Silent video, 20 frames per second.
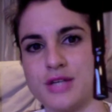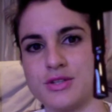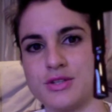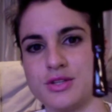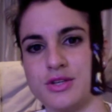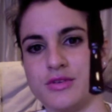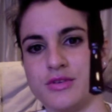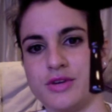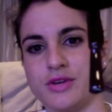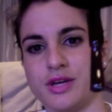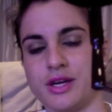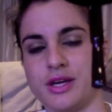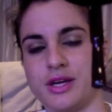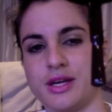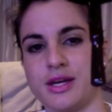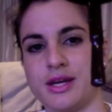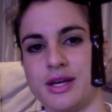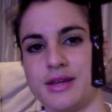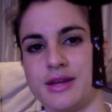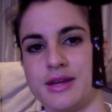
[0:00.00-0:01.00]
are even going to
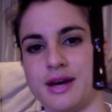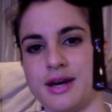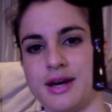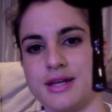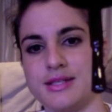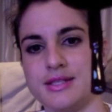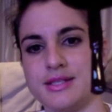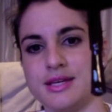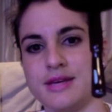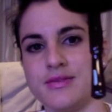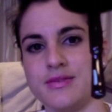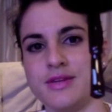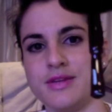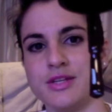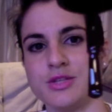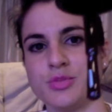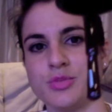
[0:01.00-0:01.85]
get the idea of this,